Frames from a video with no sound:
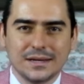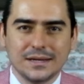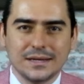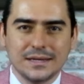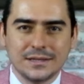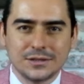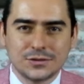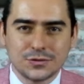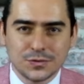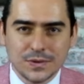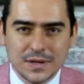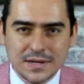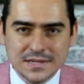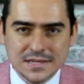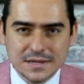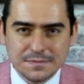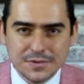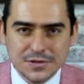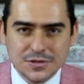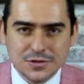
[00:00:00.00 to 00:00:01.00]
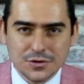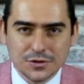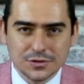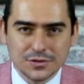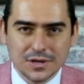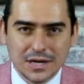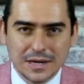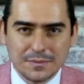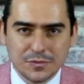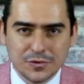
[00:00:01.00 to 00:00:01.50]
In today's
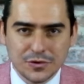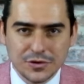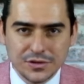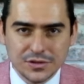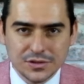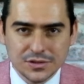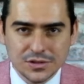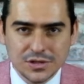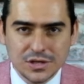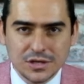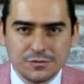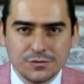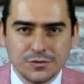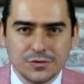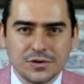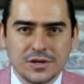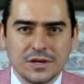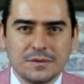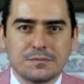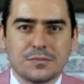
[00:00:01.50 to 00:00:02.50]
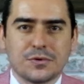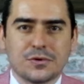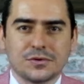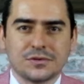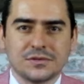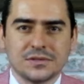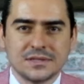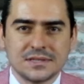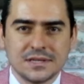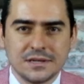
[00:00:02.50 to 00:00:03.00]
episode, I'm going to give you
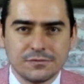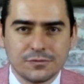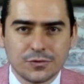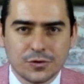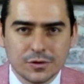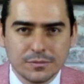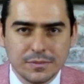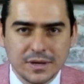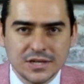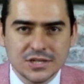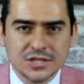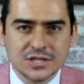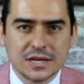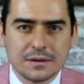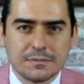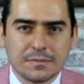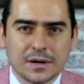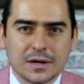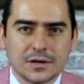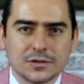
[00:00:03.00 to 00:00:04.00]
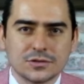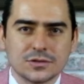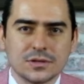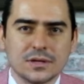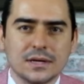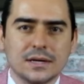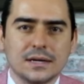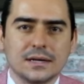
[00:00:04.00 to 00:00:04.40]
important information about